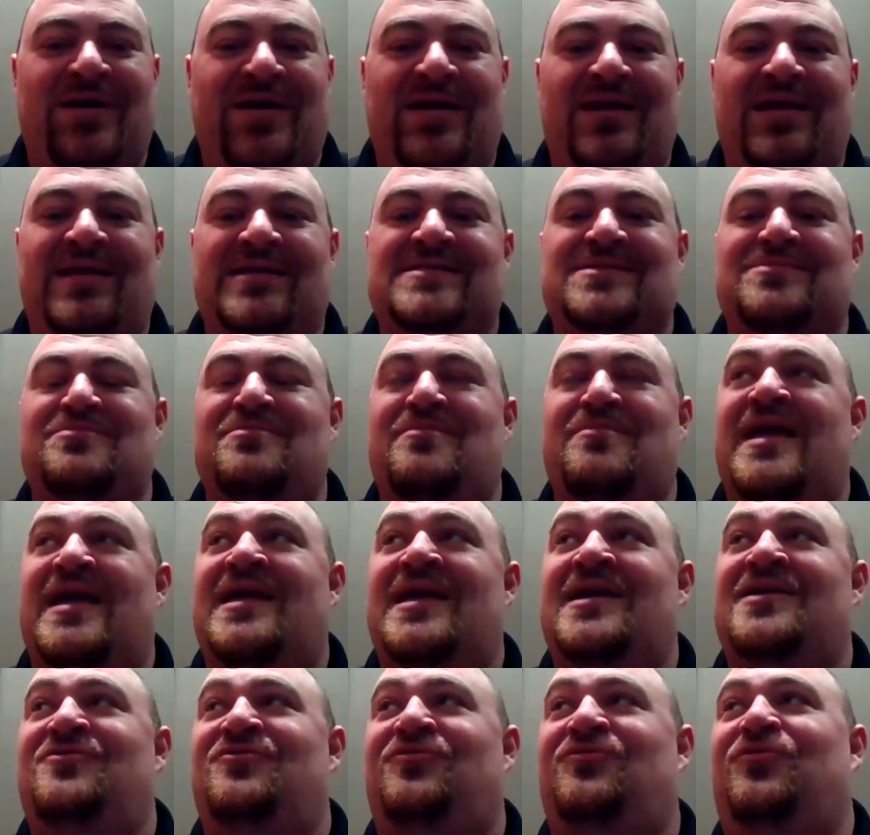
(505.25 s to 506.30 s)
right? It's
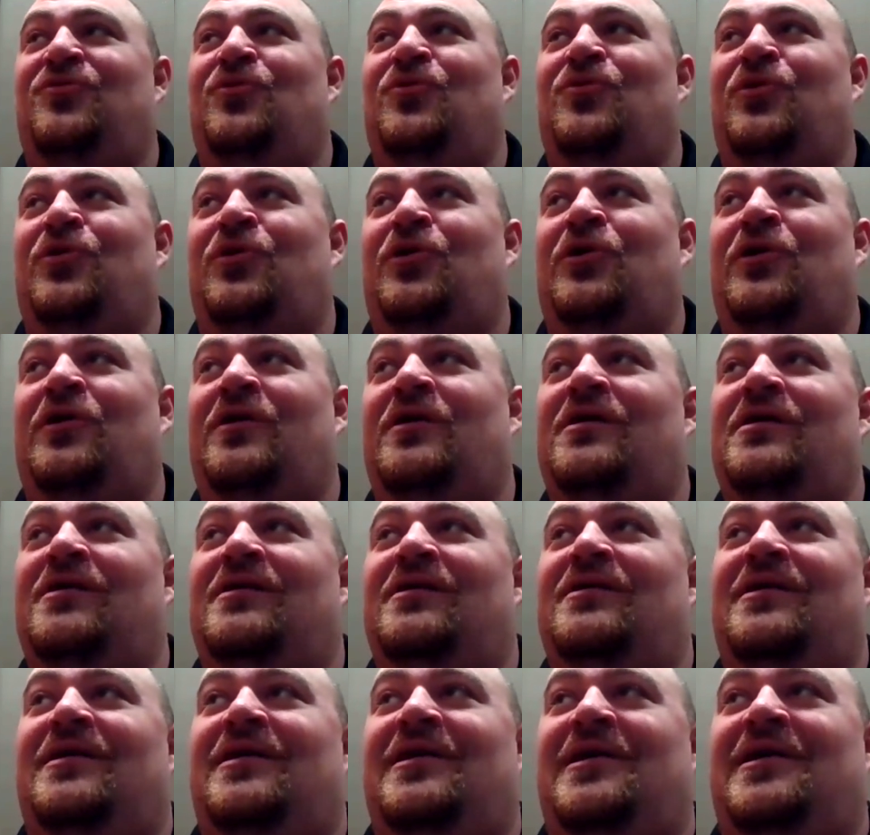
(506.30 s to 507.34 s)
made for,
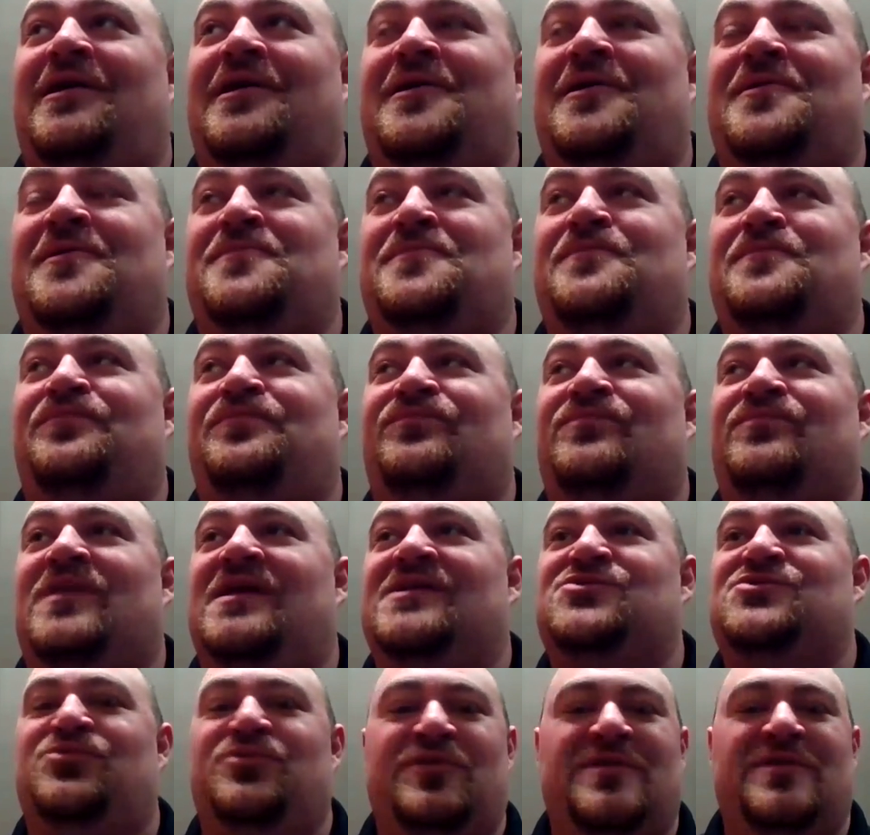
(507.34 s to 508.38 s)

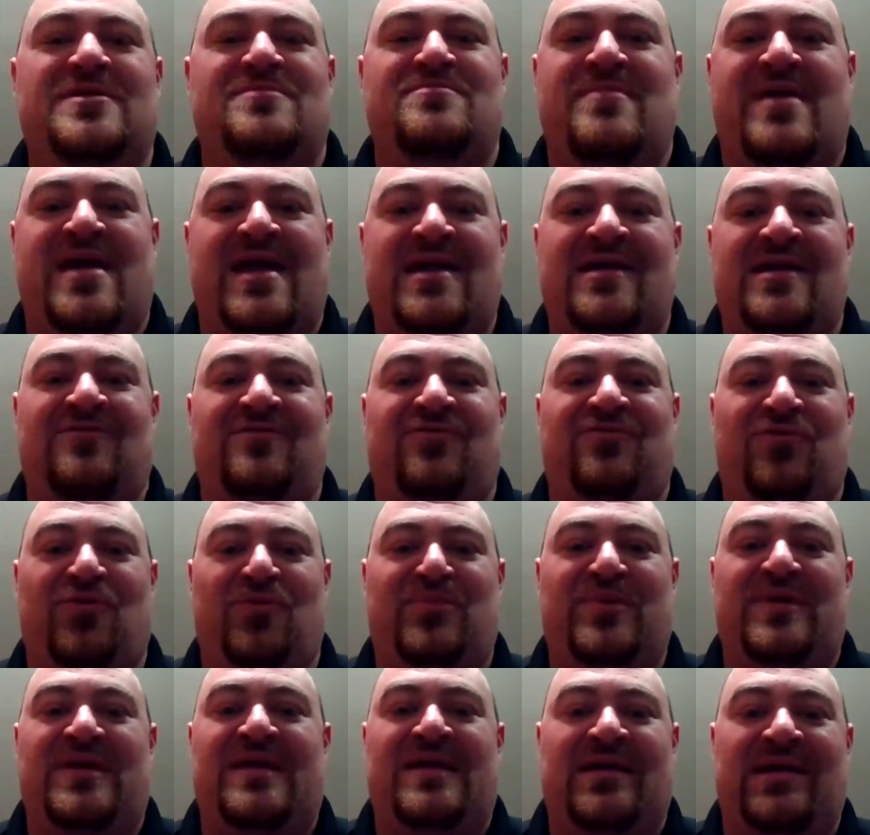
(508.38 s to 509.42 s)
it's really made
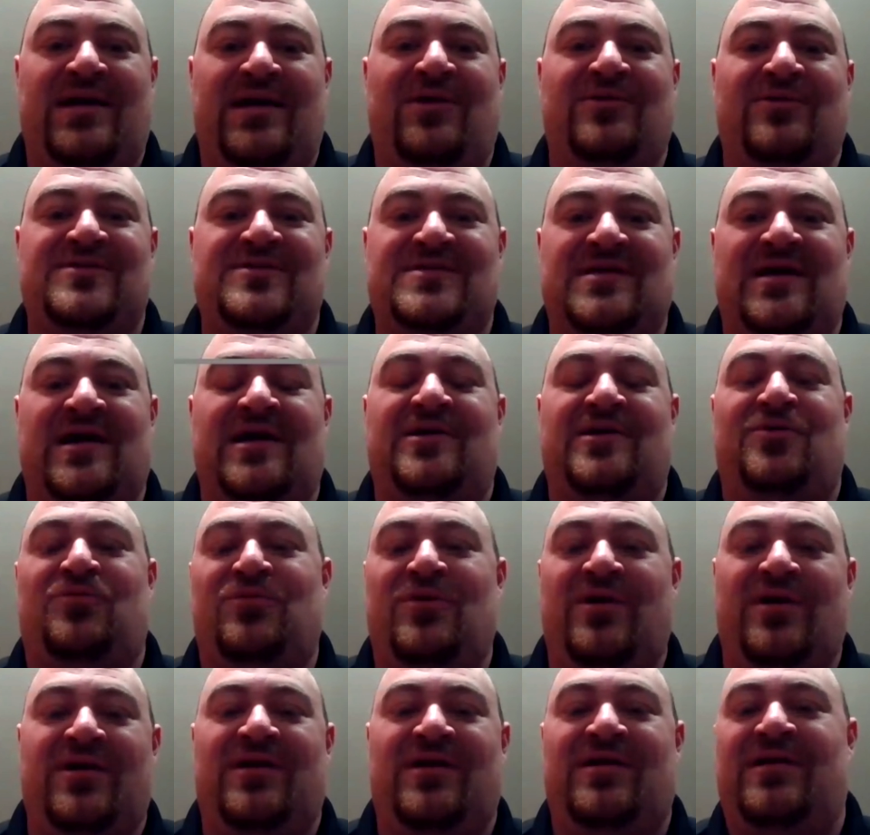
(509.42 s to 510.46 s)
for being outside
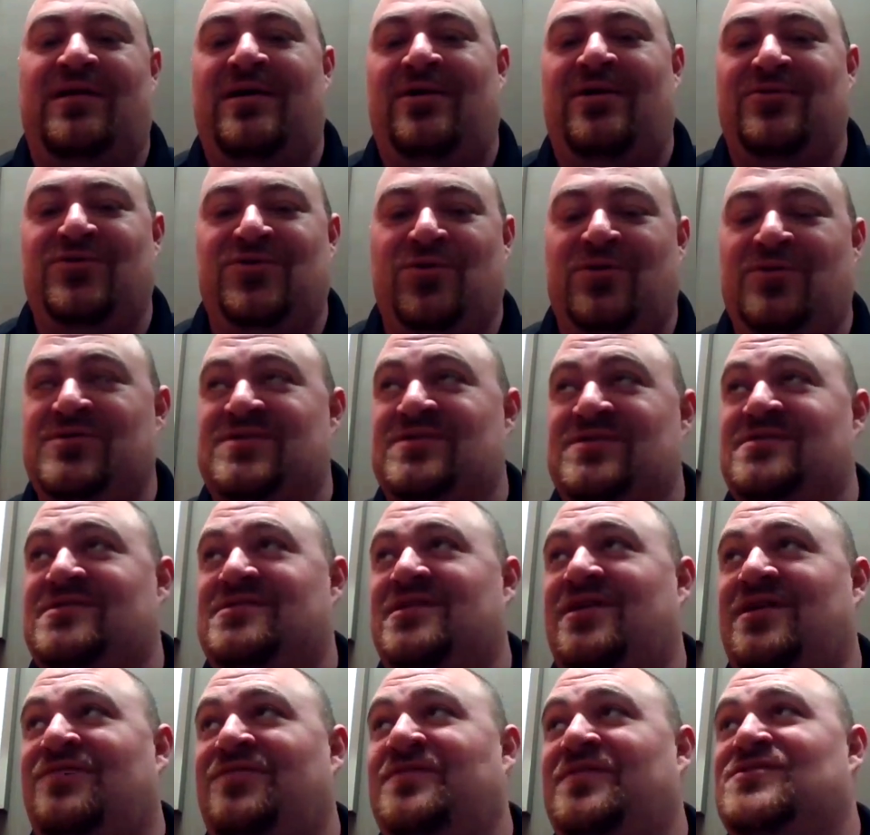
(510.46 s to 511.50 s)
and rugged and outdoors and
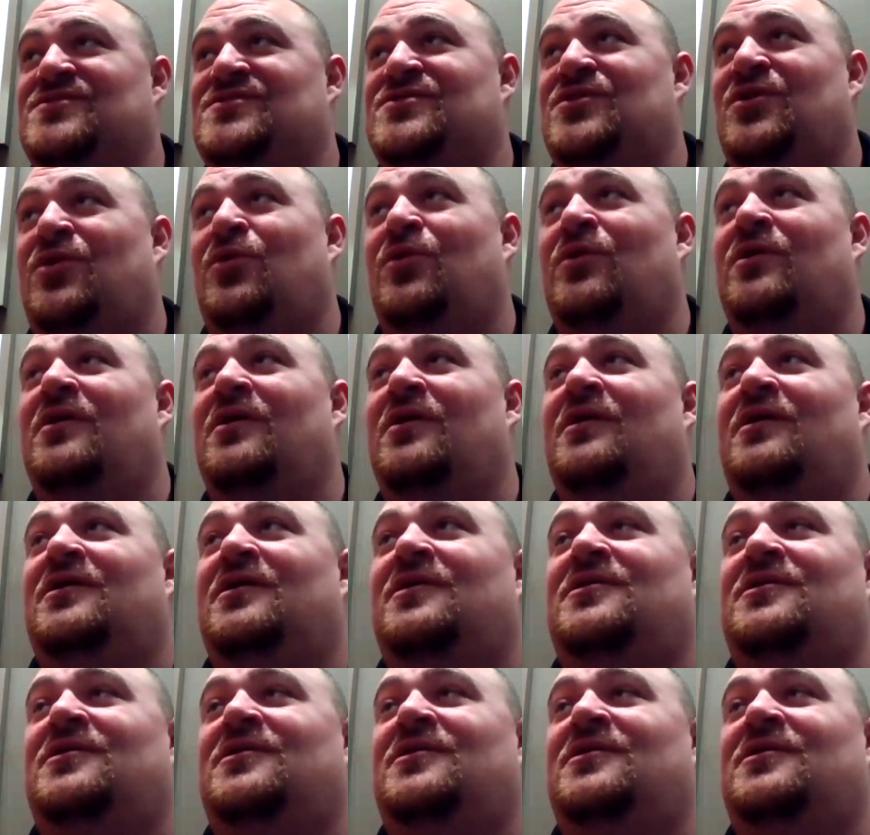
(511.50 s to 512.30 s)
stuff. And so,